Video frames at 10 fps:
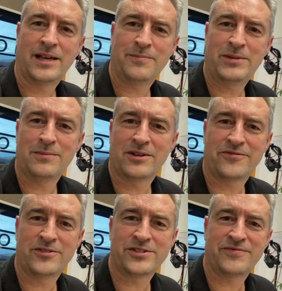Being my
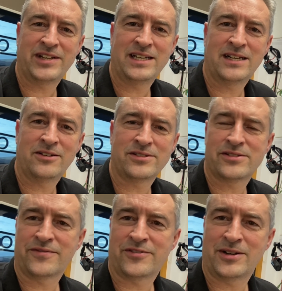first video, it's
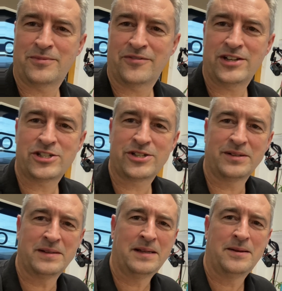not very
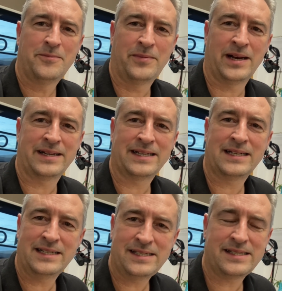professional, but at
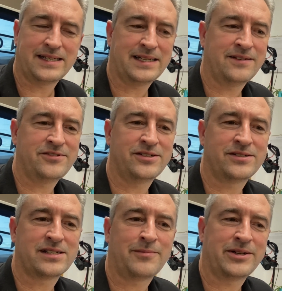least it gives you
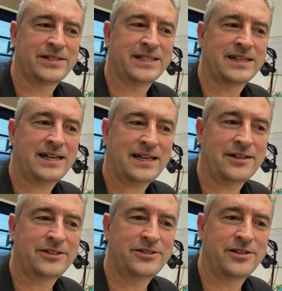some idea how
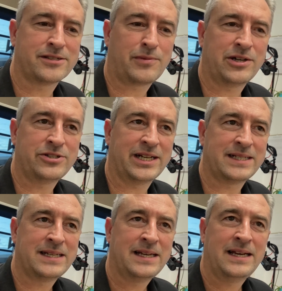to do this
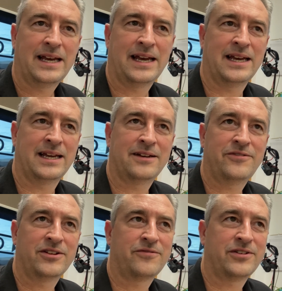project. And
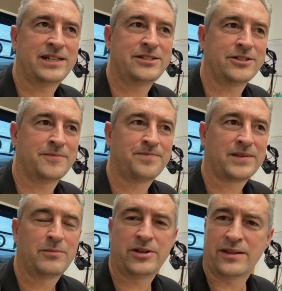feel free to
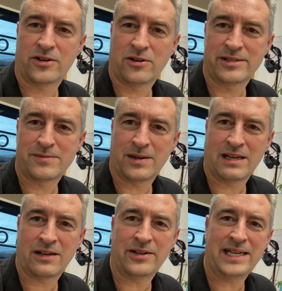put in the comments
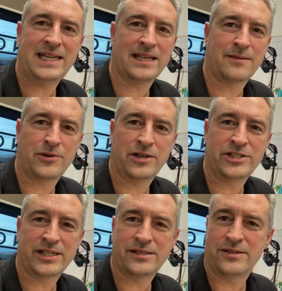below any other
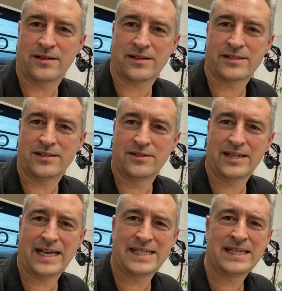projects you'd like to look
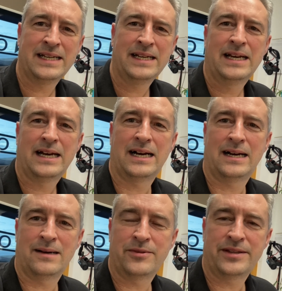at.
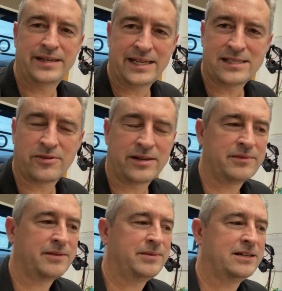The next one I'm
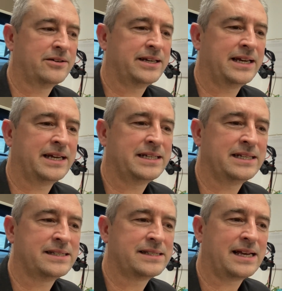going to be looking at
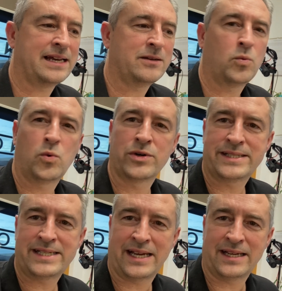is a water
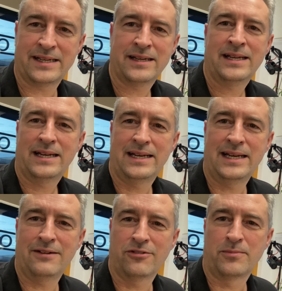tank
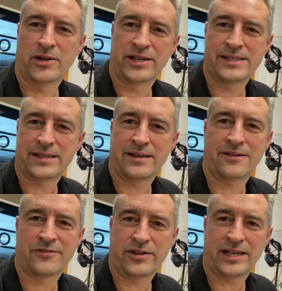level monitor that
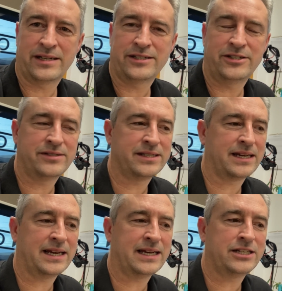I've created
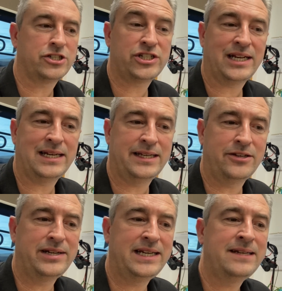using a Shelly
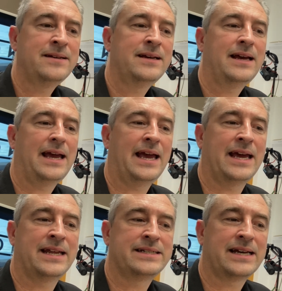Uni
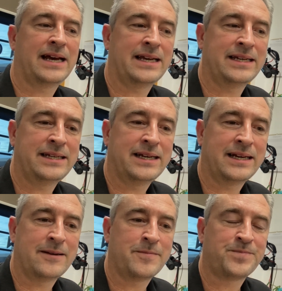and a
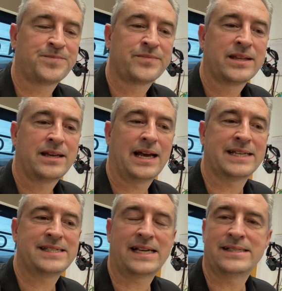
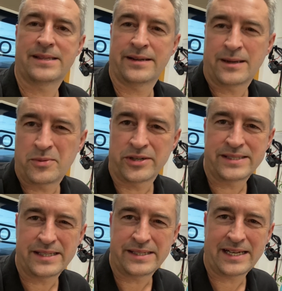sensor that I put
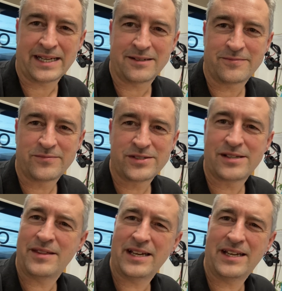into the tank.
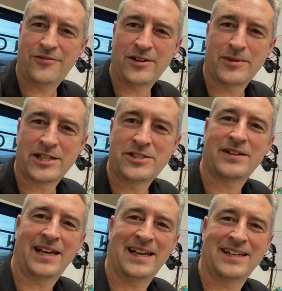So thank you very much,
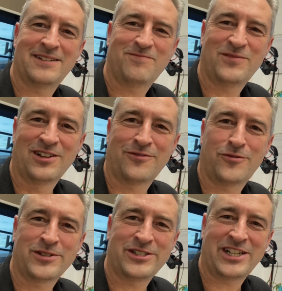and look
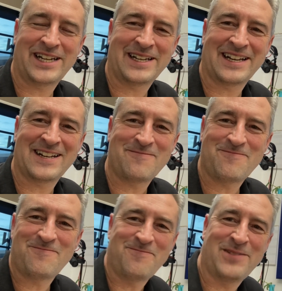forward to chatting again.
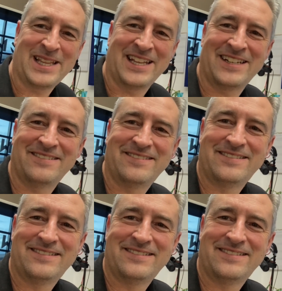Bye then.